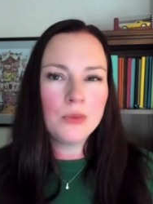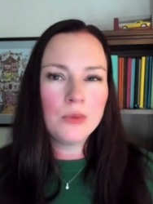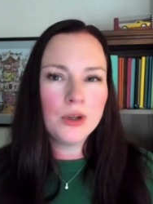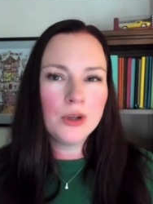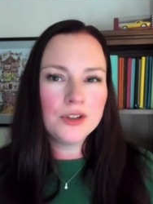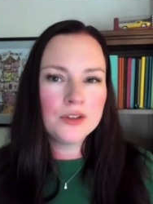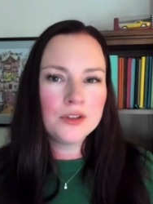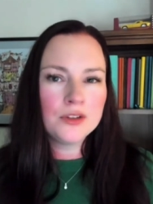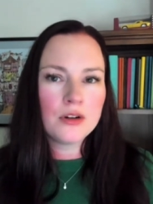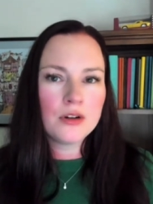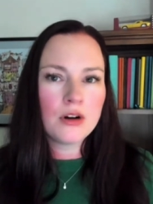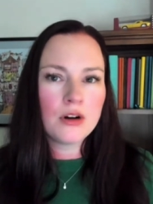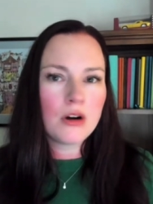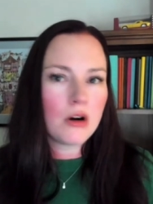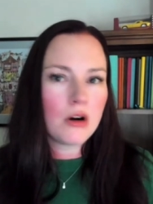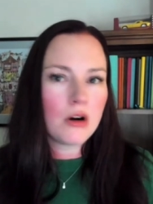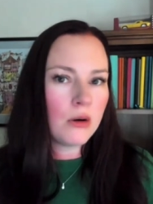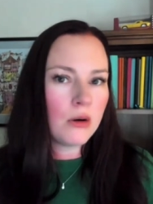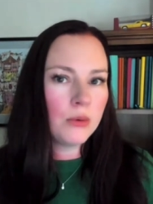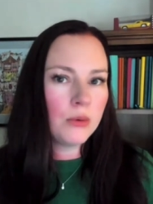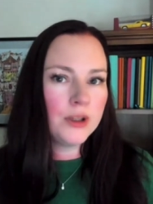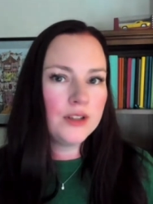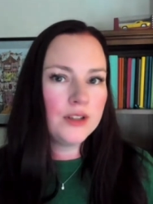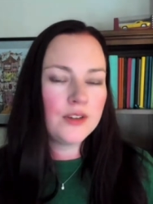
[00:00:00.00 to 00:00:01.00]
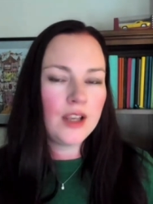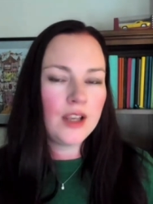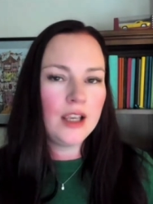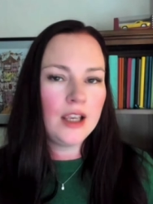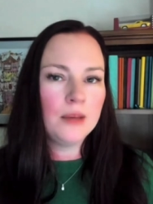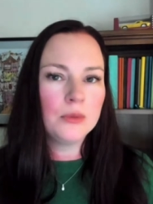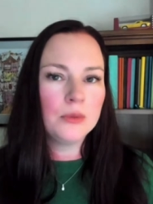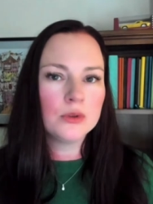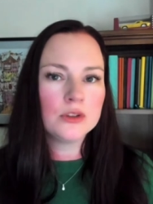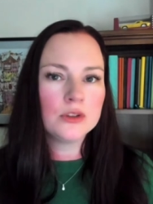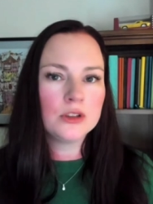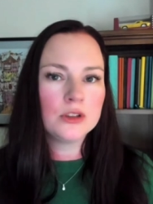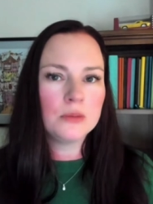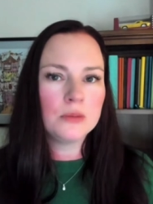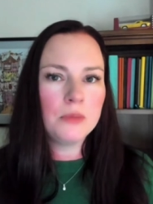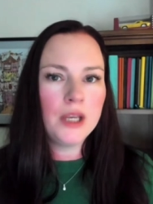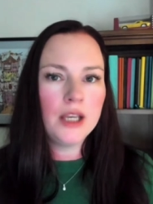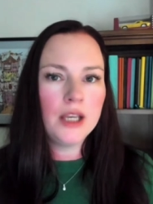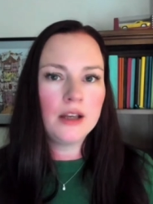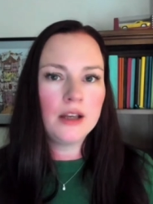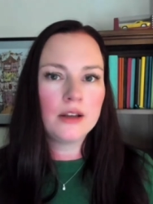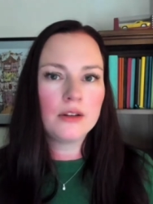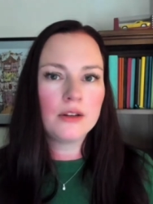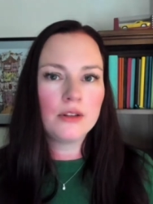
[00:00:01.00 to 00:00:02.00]
I wasn't always able to
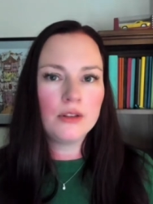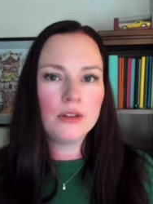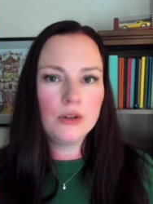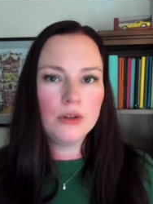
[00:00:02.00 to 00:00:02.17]
make